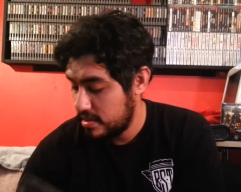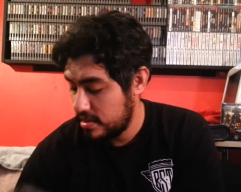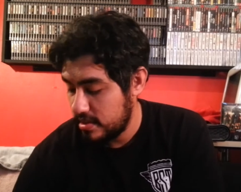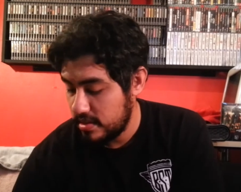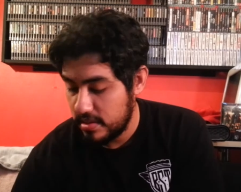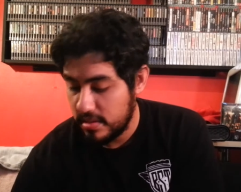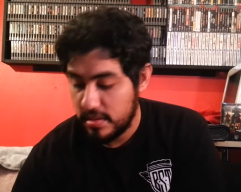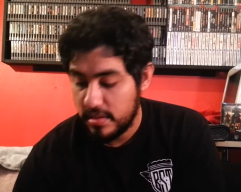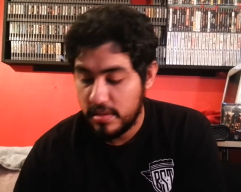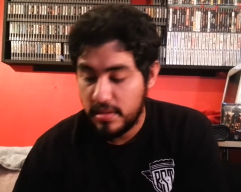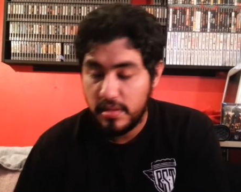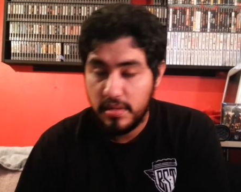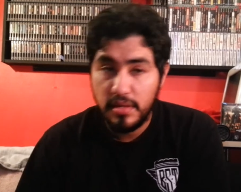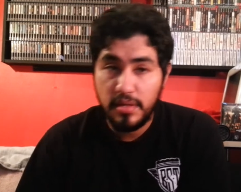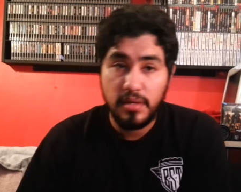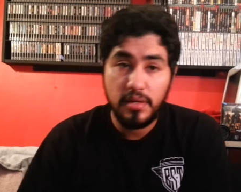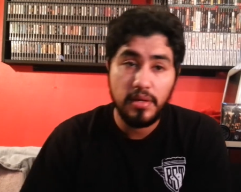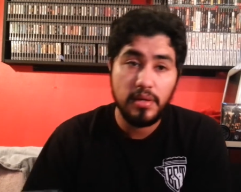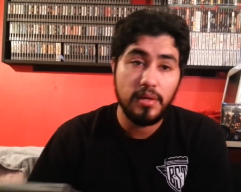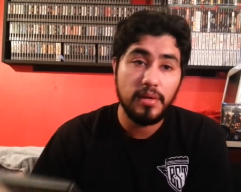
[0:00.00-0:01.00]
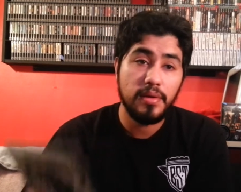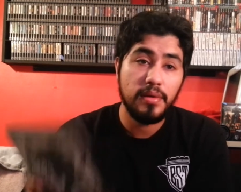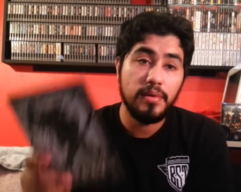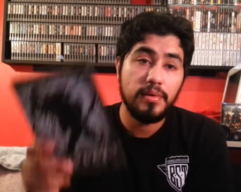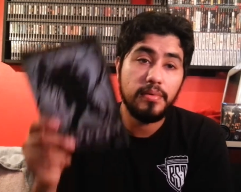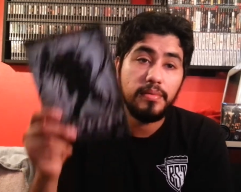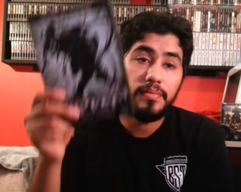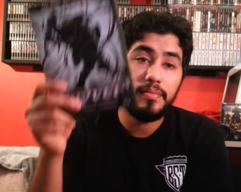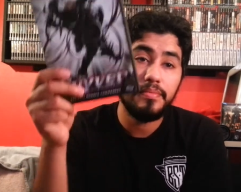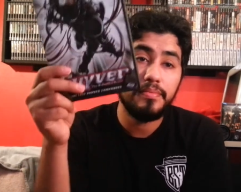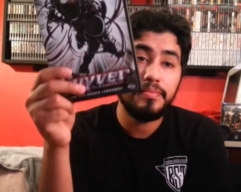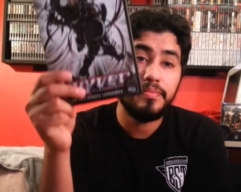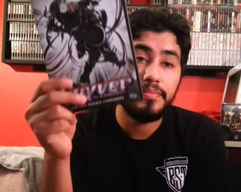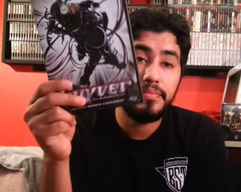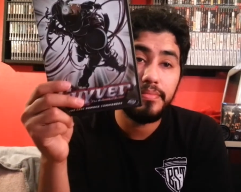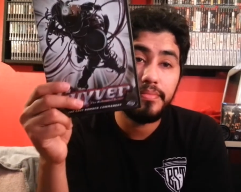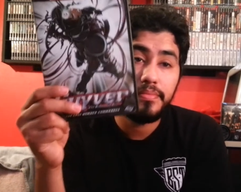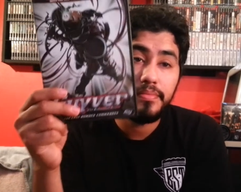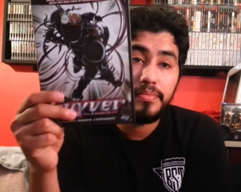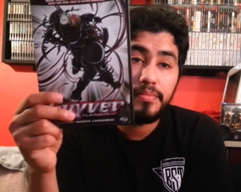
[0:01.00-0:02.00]

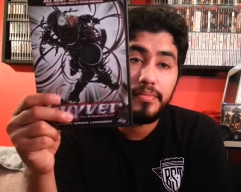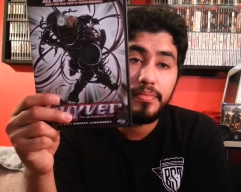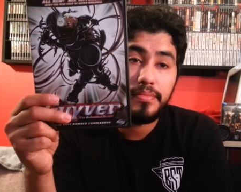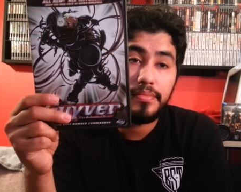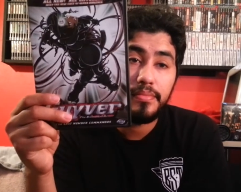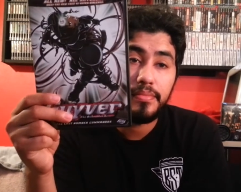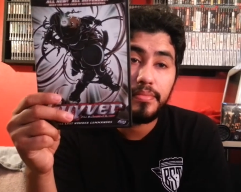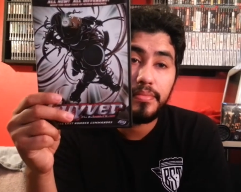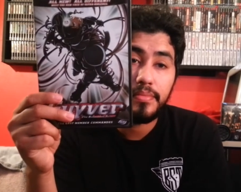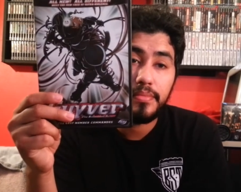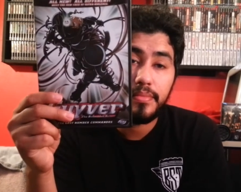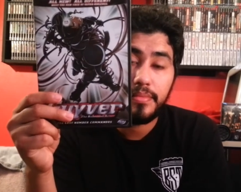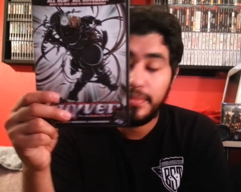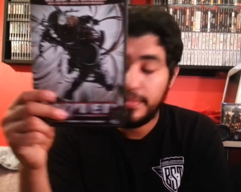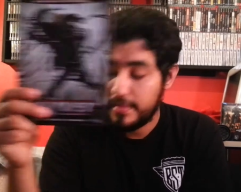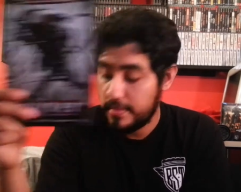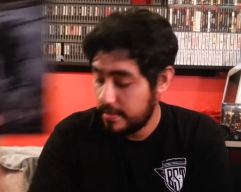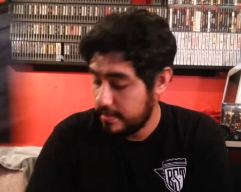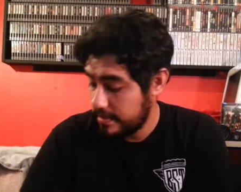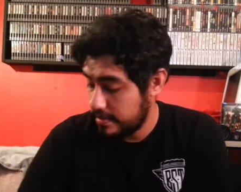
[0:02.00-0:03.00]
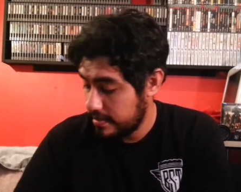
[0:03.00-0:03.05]
Nobody speaks.